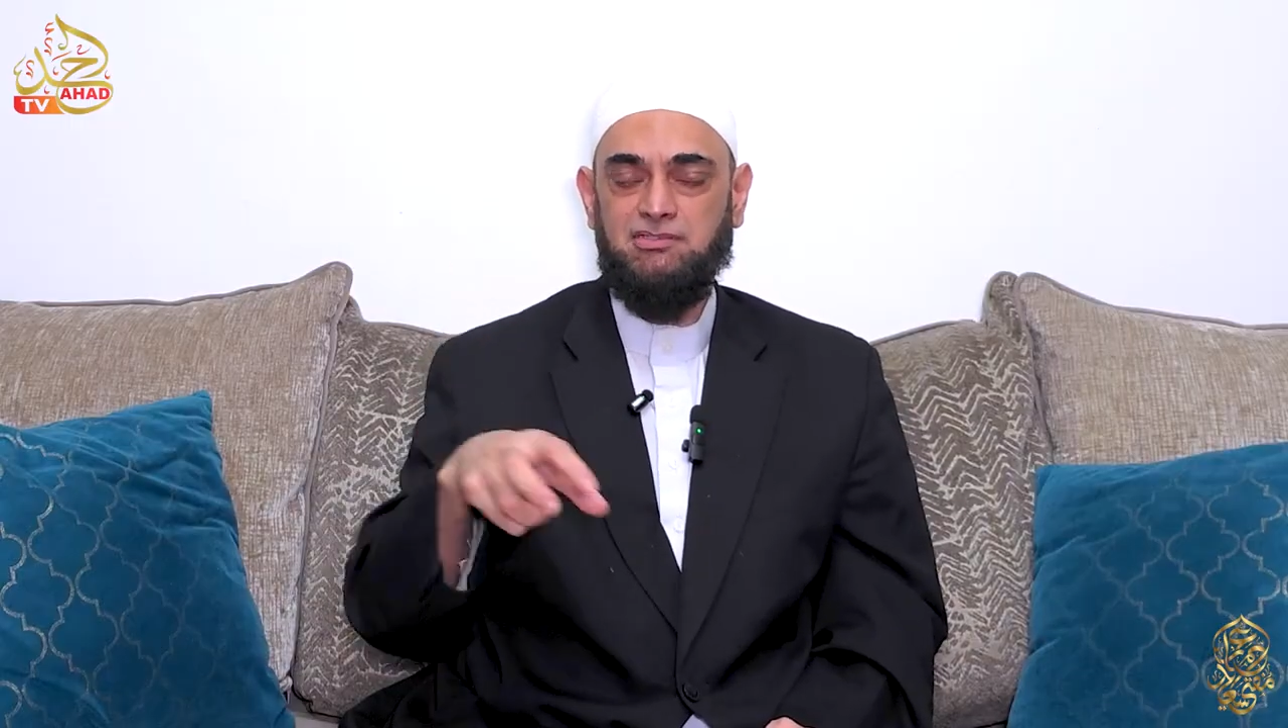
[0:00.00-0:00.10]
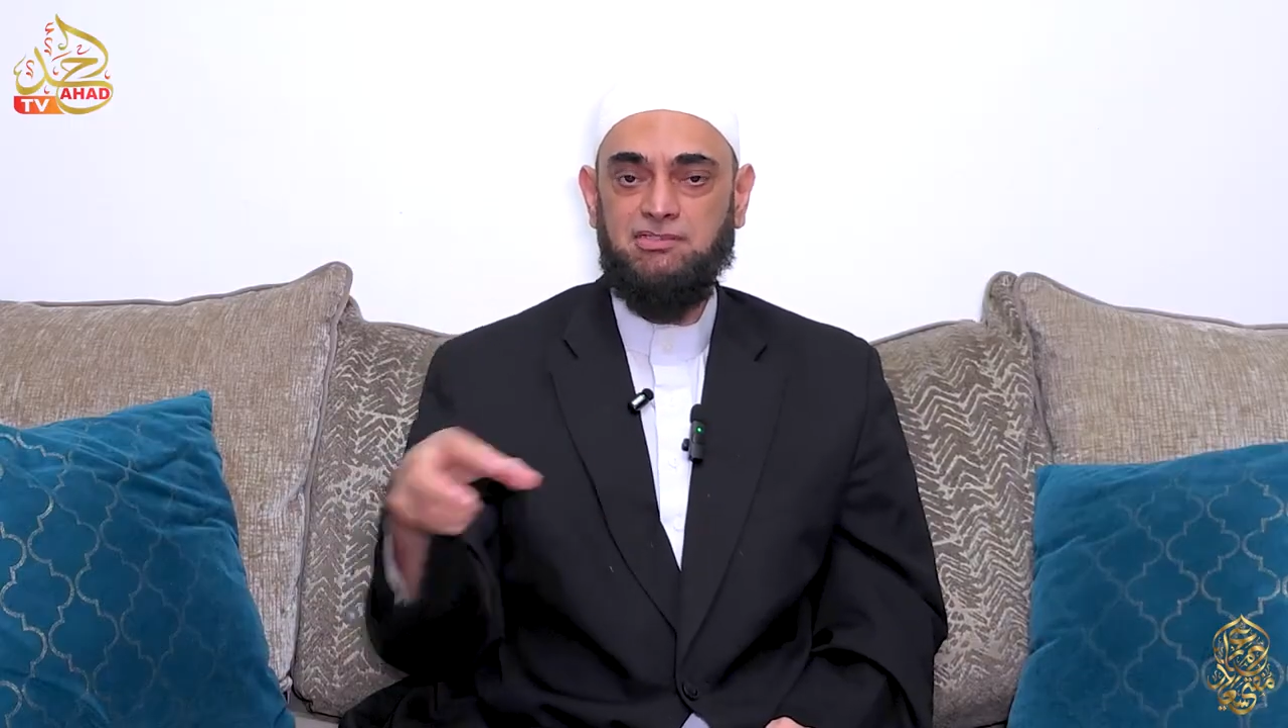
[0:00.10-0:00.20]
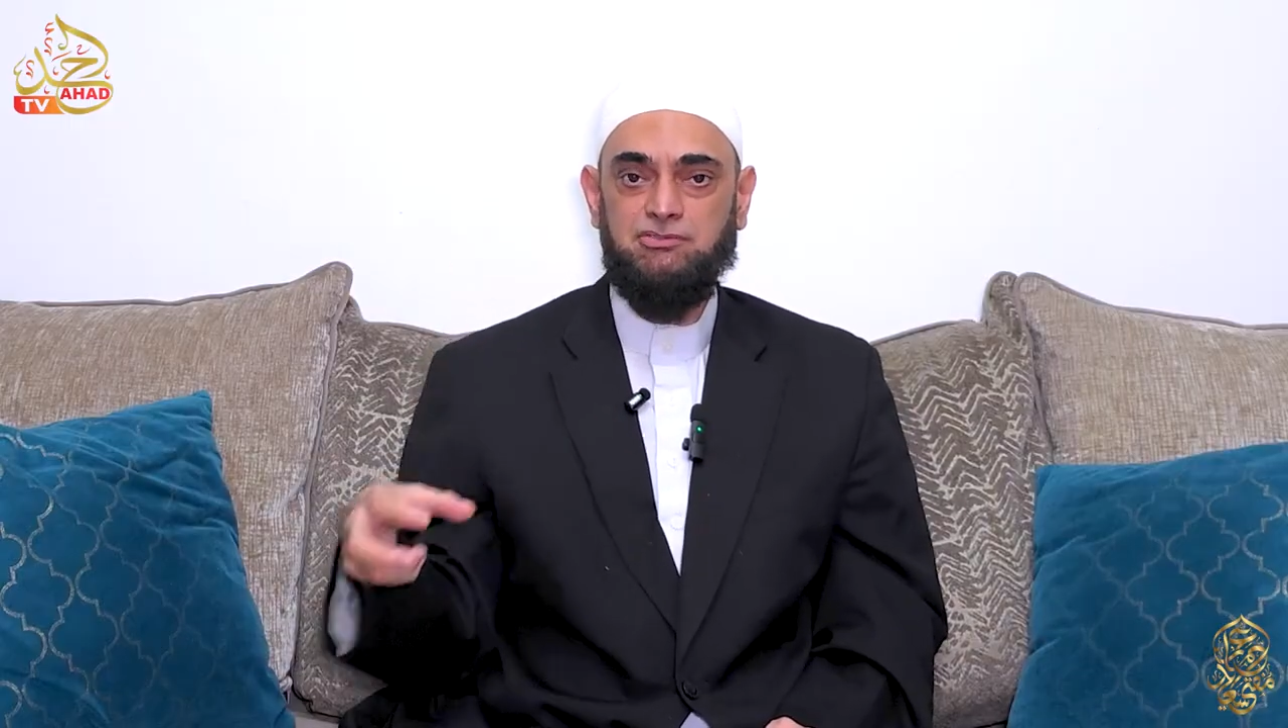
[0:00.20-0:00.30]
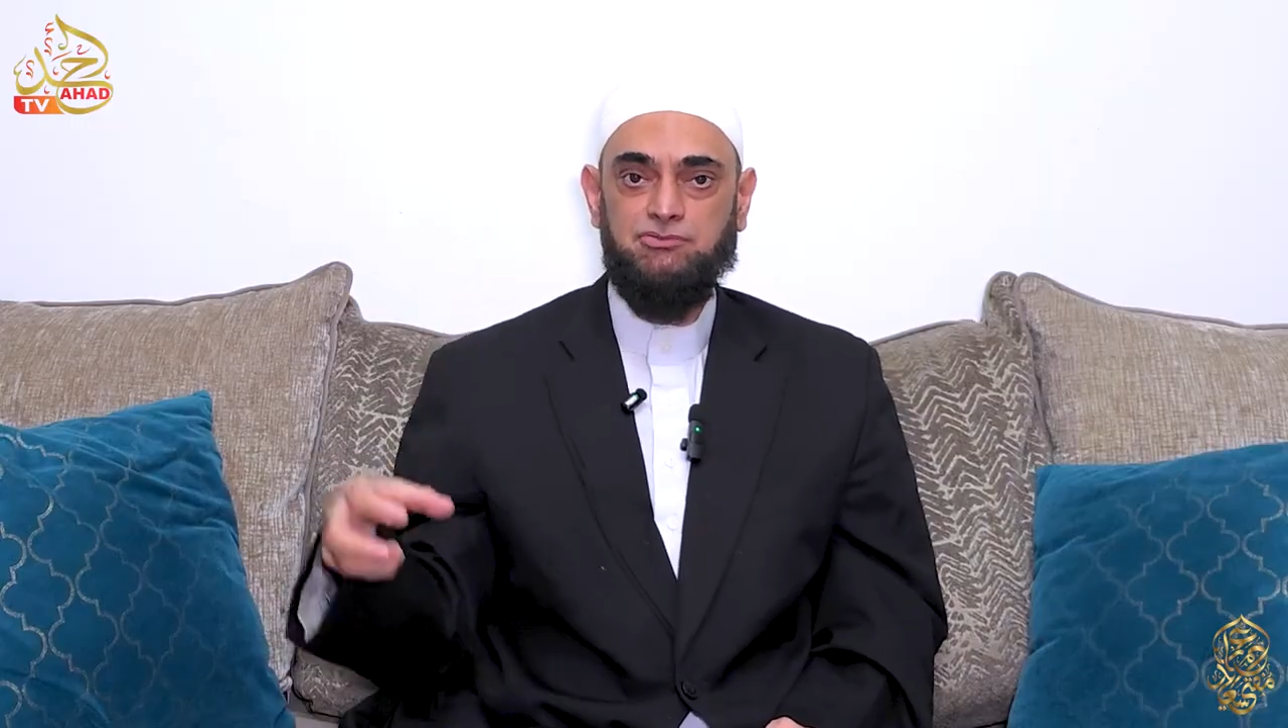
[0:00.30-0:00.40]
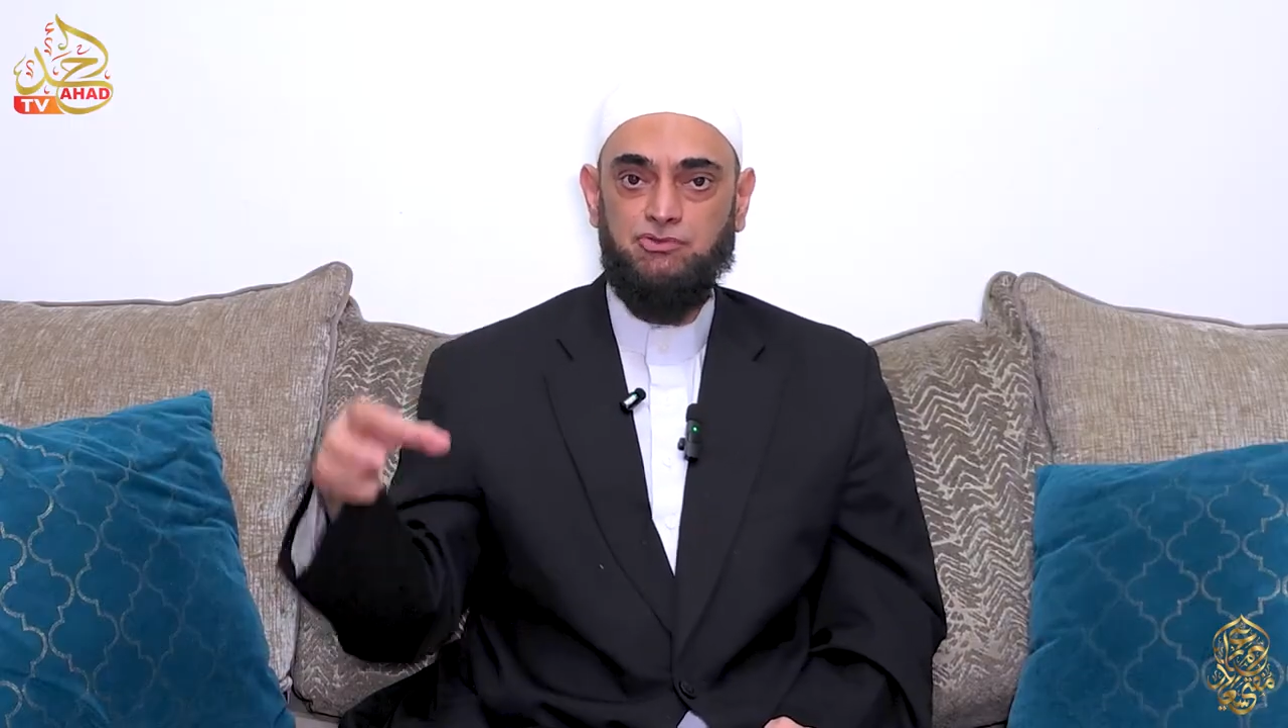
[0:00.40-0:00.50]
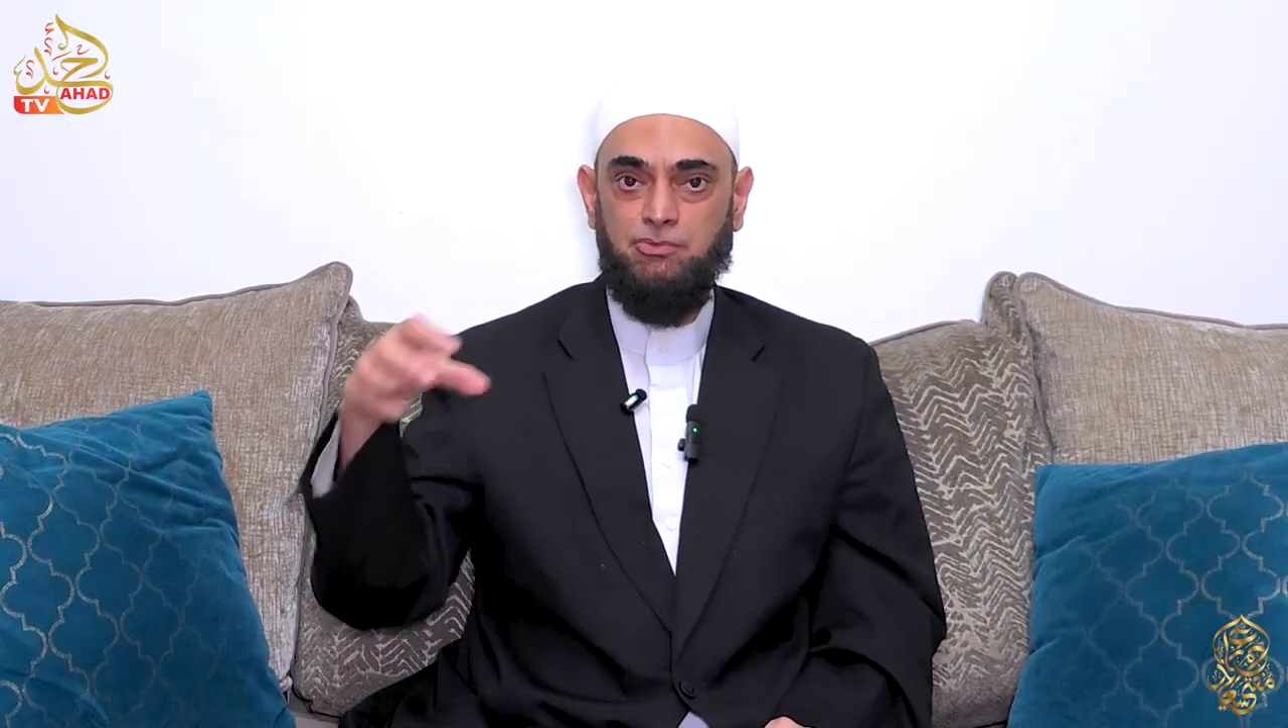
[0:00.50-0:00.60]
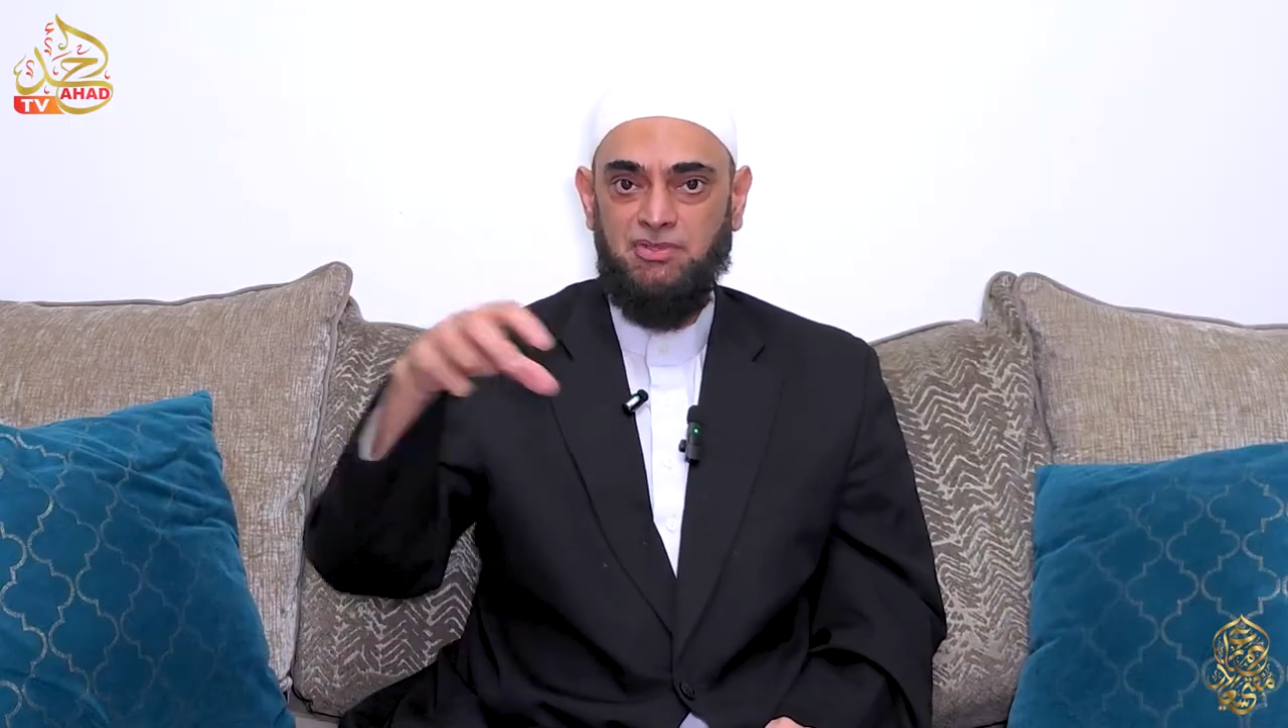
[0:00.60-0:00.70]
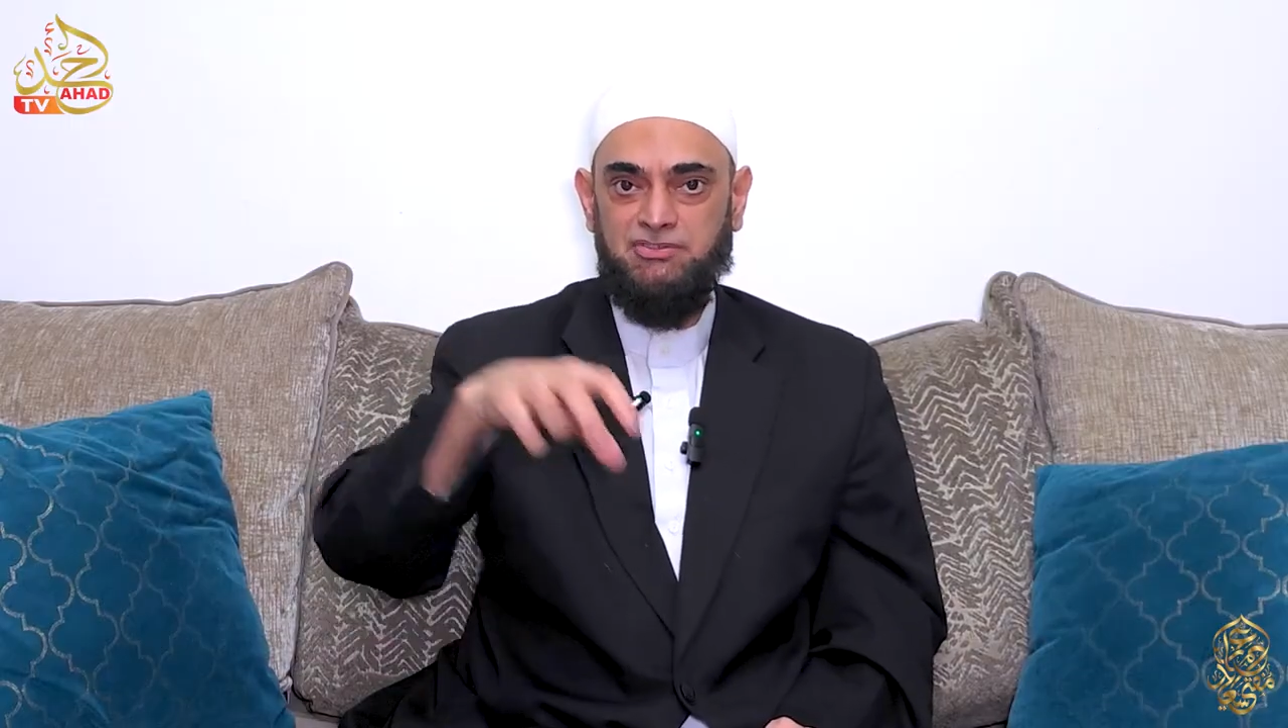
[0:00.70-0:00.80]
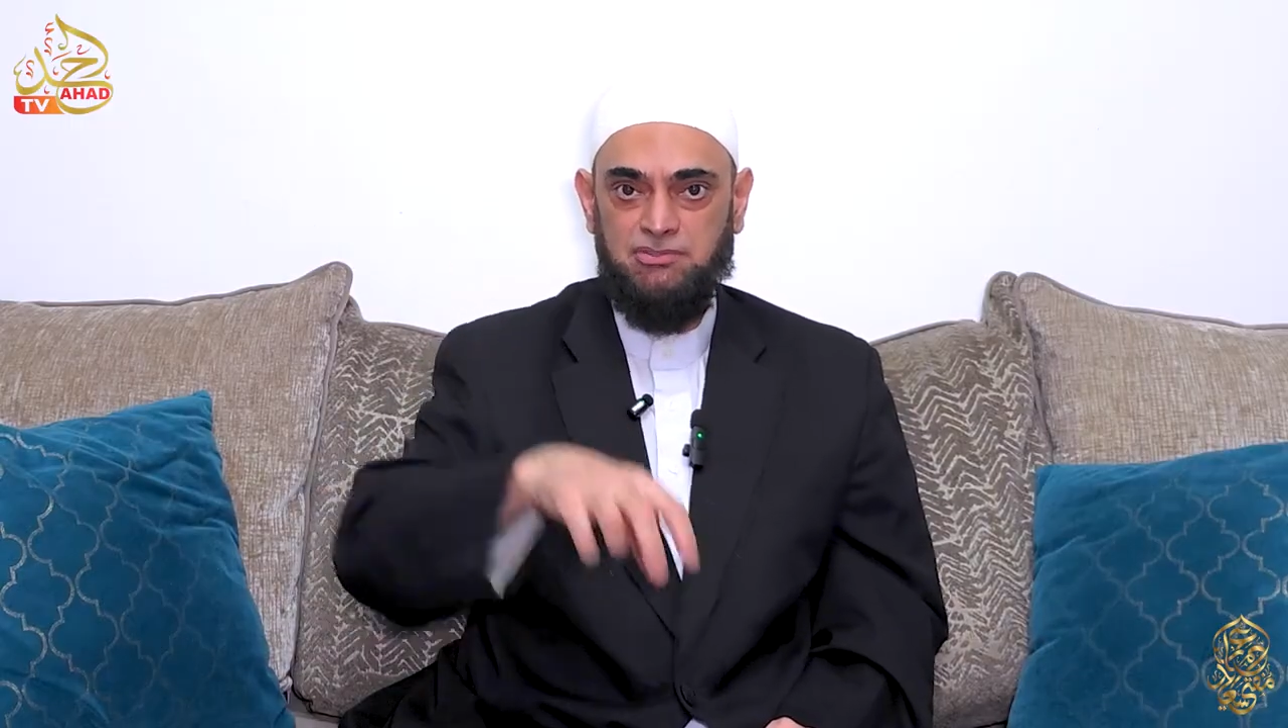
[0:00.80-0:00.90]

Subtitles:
into the domestic